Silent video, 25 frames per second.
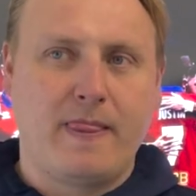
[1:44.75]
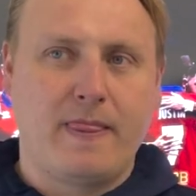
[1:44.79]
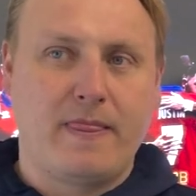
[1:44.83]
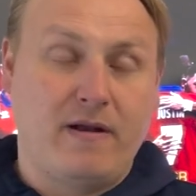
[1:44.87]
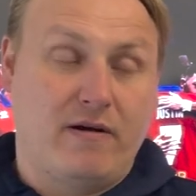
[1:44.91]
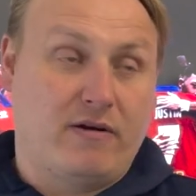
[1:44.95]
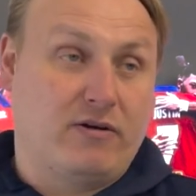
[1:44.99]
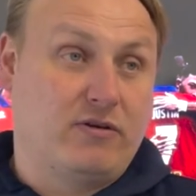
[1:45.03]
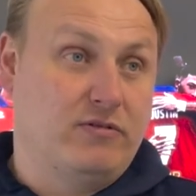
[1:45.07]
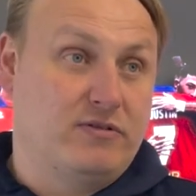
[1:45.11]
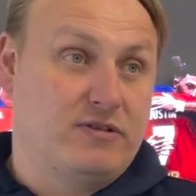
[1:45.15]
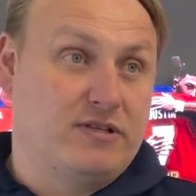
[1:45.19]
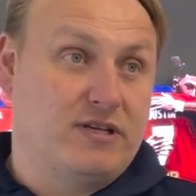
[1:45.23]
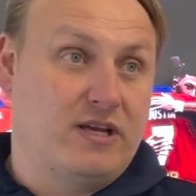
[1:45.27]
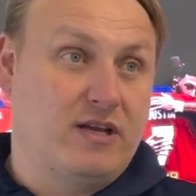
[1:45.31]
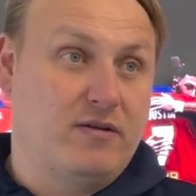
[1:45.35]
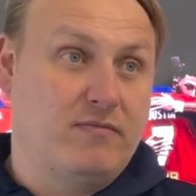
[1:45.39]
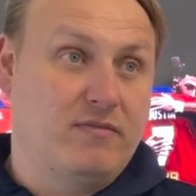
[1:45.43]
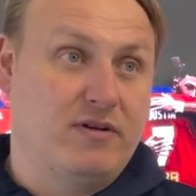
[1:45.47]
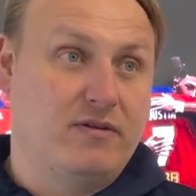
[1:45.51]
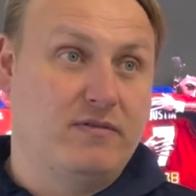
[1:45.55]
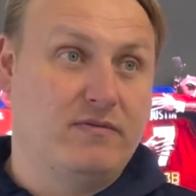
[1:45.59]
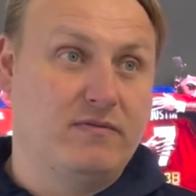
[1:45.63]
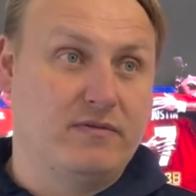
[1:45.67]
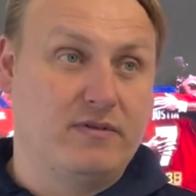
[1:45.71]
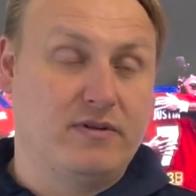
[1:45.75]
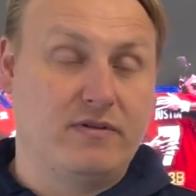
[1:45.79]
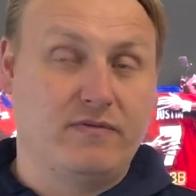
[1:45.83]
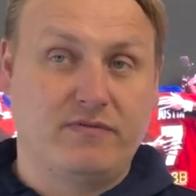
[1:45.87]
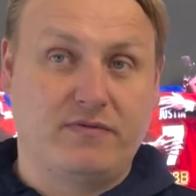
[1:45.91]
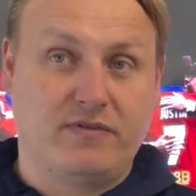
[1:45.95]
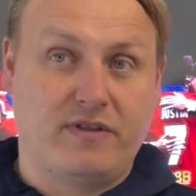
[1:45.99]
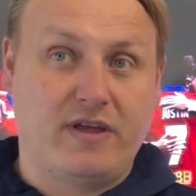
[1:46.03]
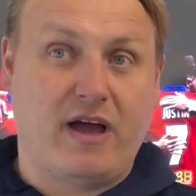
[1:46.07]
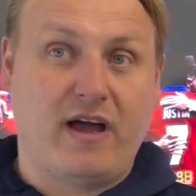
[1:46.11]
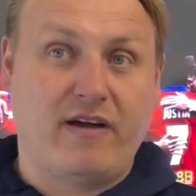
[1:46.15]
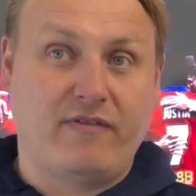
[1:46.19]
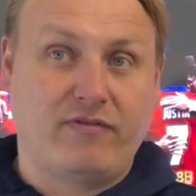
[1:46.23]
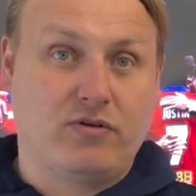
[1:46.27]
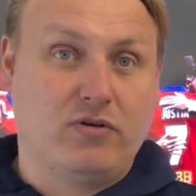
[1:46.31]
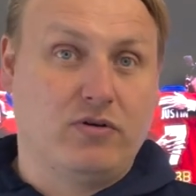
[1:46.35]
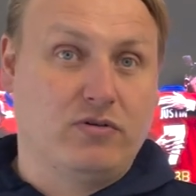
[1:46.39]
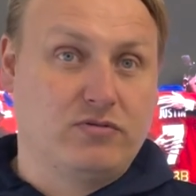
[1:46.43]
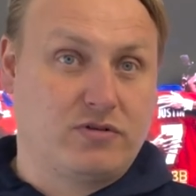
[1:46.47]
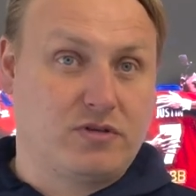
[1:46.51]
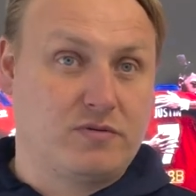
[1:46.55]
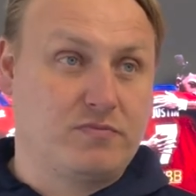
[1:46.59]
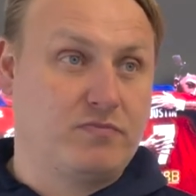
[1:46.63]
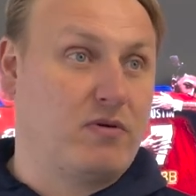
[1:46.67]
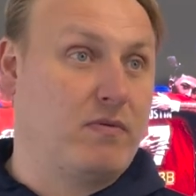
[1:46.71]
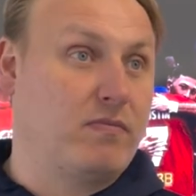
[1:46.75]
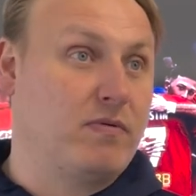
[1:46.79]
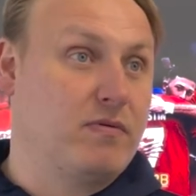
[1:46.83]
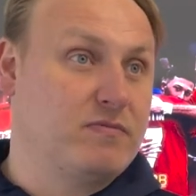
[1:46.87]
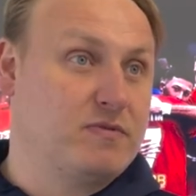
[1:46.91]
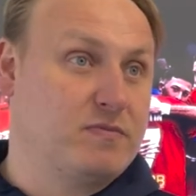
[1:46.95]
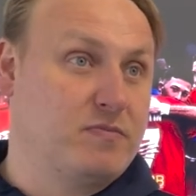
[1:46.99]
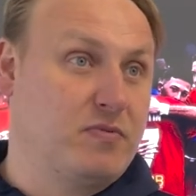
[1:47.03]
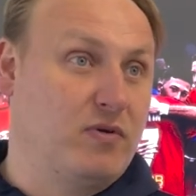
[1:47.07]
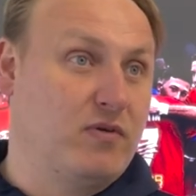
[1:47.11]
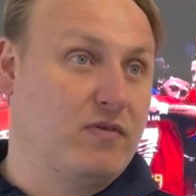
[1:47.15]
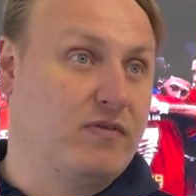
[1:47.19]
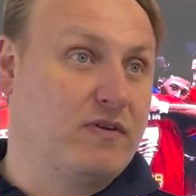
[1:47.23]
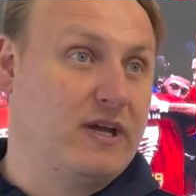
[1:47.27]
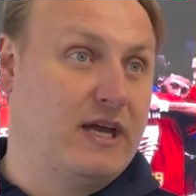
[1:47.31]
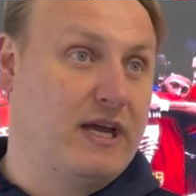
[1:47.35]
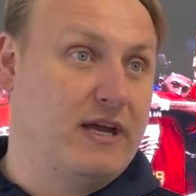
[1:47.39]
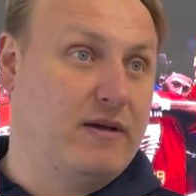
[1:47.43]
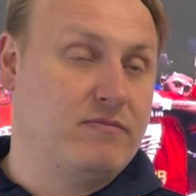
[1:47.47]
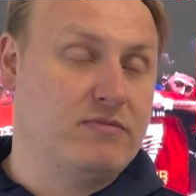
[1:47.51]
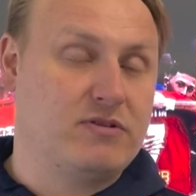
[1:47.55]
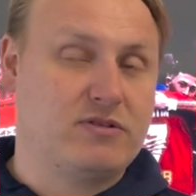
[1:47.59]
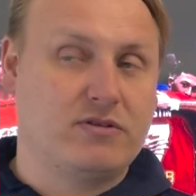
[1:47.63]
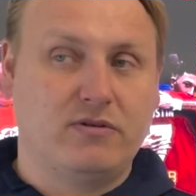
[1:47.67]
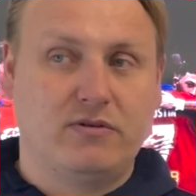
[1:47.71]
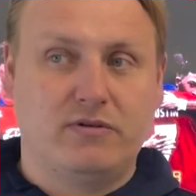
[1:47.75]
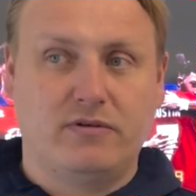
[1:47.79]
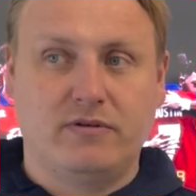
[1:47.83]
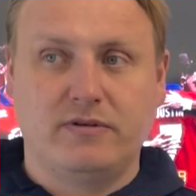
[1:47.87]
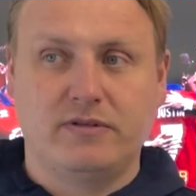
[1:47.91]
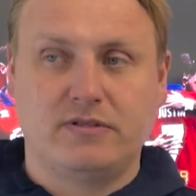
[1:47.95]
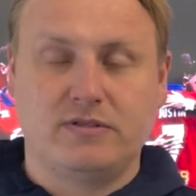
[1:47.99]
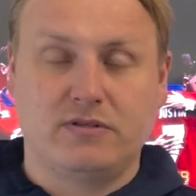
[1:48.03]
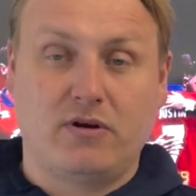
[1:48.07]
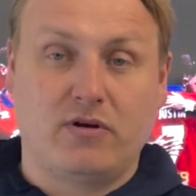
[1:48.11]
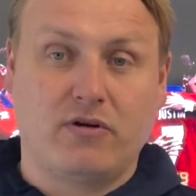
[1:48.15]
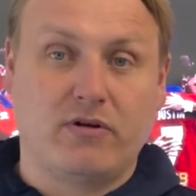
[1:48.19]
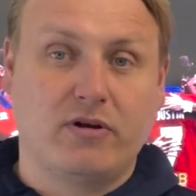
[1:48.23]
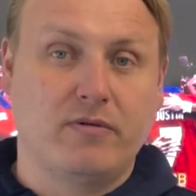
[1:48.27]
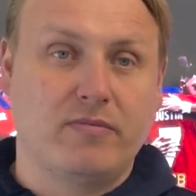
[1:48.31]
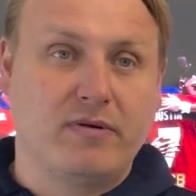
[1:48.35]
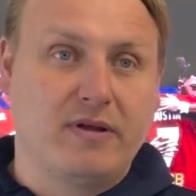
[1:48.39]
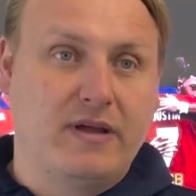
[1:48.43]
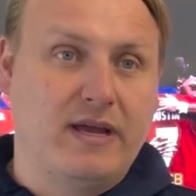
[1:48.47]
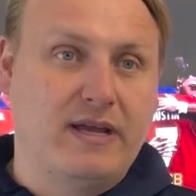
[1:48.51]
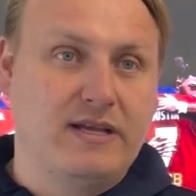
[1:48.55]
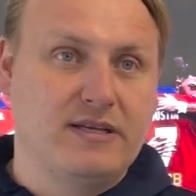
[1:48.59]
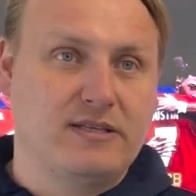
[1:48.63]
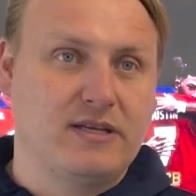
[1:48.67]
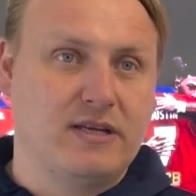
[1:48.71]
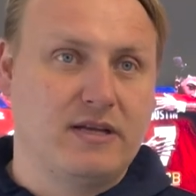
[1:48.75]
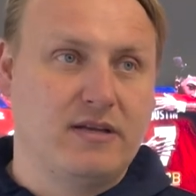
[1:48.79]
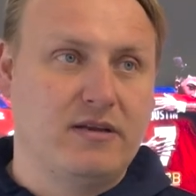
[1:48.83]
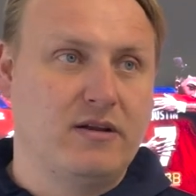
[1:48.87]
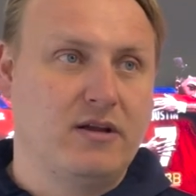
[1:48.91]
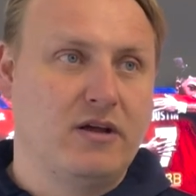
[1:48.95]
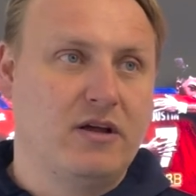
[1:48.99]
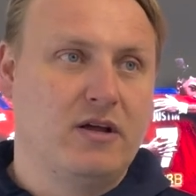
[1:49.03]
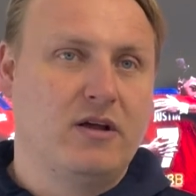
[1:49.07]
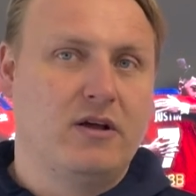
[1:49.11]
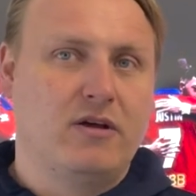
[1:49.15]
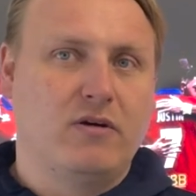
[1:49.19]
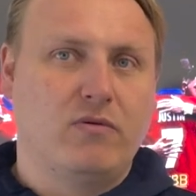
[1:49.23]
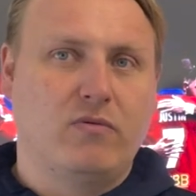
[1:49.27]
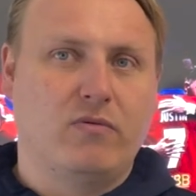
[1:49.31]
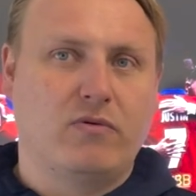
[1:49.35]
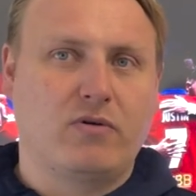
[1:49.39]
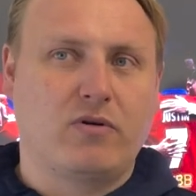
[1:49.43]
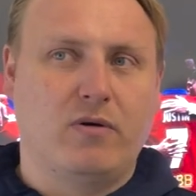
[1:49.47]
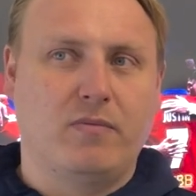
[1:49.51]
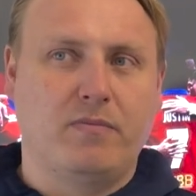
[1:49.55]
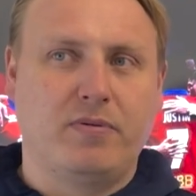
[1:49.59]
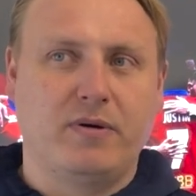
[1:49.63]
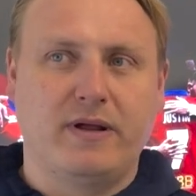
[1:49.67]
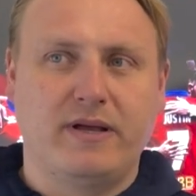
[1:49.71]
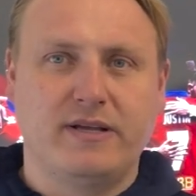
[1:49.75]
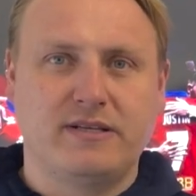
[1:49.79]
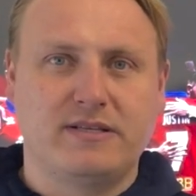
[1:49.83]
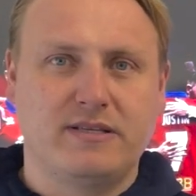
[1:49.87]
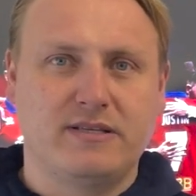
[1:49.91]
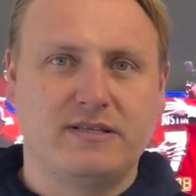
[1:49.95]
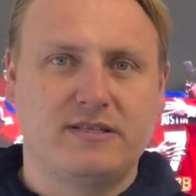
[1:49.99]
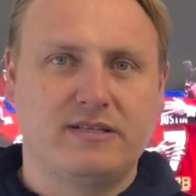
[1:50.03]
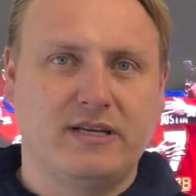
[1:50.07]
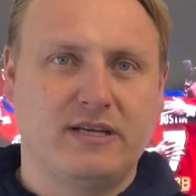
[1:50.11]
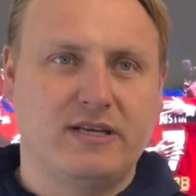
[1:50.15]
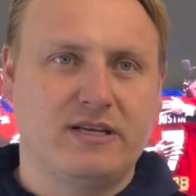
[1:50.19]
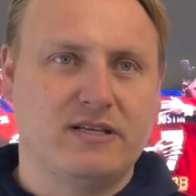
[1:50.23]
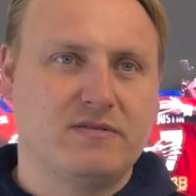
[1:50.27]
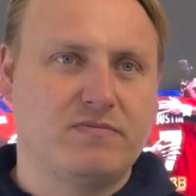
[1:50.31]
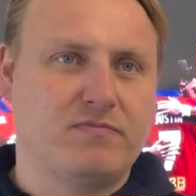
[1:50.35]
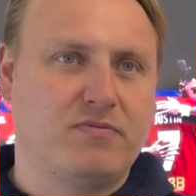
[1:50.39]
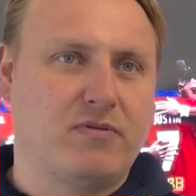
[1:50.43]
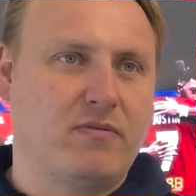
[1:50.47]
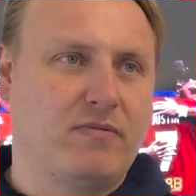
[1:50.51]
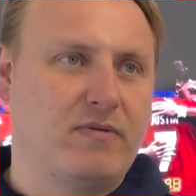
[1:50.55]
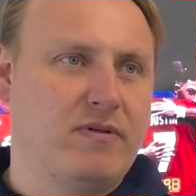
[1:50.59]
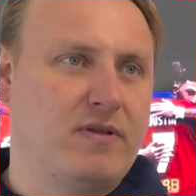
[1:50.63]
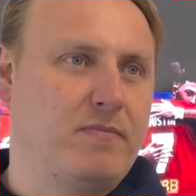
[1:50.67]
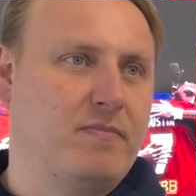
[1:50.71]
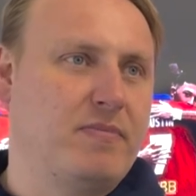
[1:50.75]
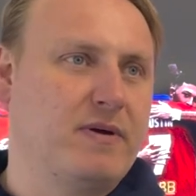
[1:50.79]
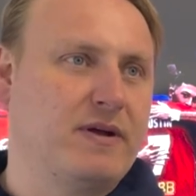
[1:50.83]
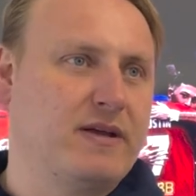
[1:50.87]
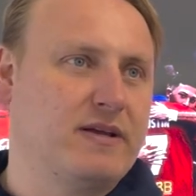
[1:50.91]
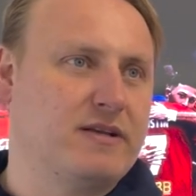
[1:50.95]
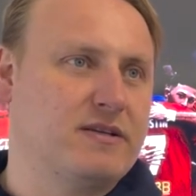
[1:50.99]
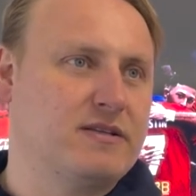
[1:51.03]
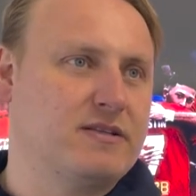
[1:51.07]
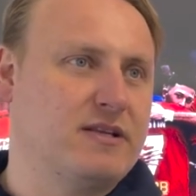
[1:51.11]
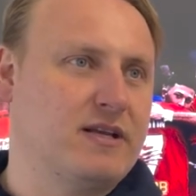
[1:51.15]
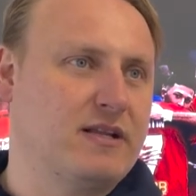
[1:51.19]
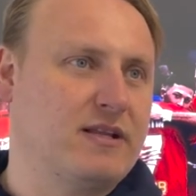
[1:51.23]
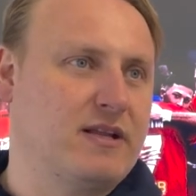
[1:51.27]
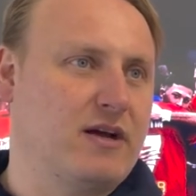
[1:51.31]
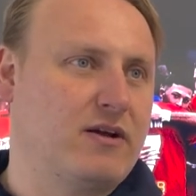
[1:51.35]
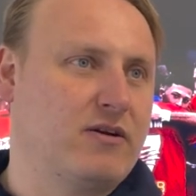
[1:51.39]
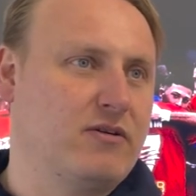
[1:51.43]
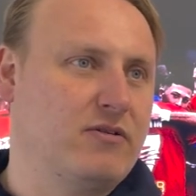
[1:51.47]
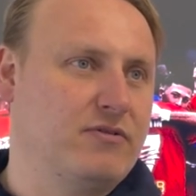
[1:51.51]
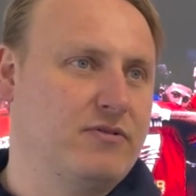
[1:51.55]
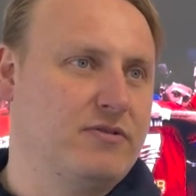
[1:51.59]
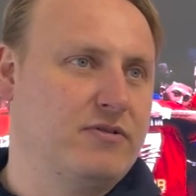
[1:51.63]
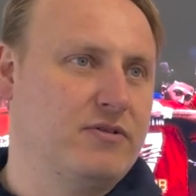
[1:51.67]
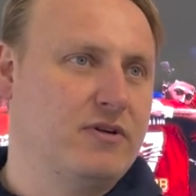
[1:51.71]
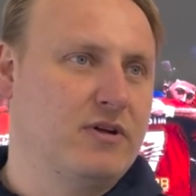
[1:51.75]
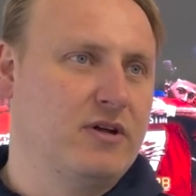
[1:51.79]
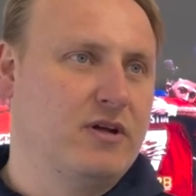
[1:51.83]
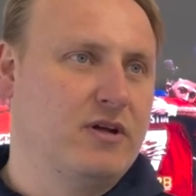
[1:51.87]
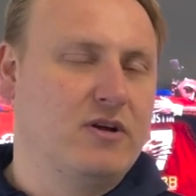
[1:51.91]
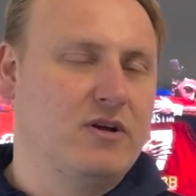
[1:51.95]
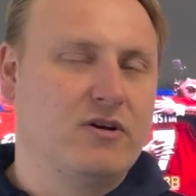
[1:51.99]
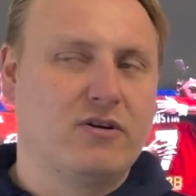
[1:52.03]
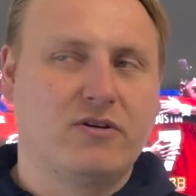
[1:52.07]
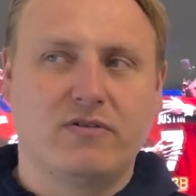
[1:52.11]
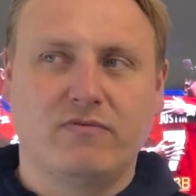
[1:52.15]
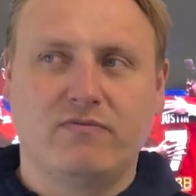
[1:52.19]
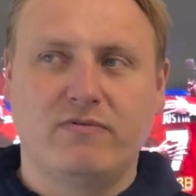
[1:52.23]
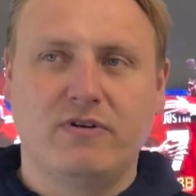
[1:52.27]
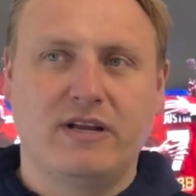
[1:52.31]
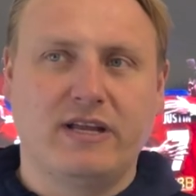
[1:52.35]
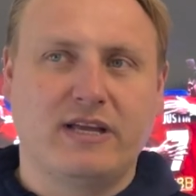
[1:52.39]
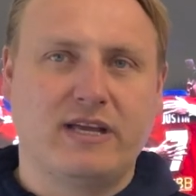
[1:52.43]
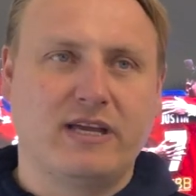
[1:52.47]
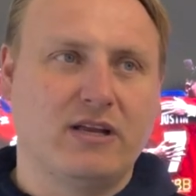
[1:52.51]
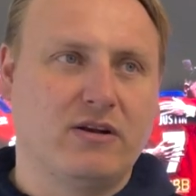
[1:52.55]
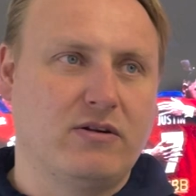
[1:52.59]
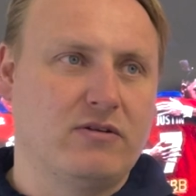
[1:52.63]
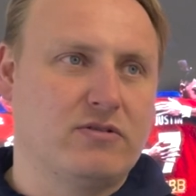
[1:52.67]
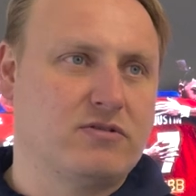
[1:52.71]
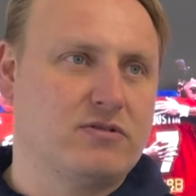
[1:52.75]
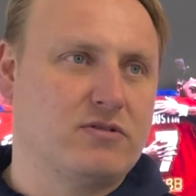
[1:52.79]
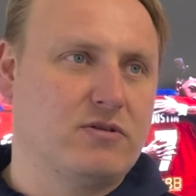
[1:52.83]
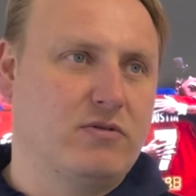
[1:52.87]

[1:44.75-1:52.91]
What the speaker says: they're a good team and they have caused us problems both games, so it's not going to be easy, and complacency is probably the biggest thing that could really kill us.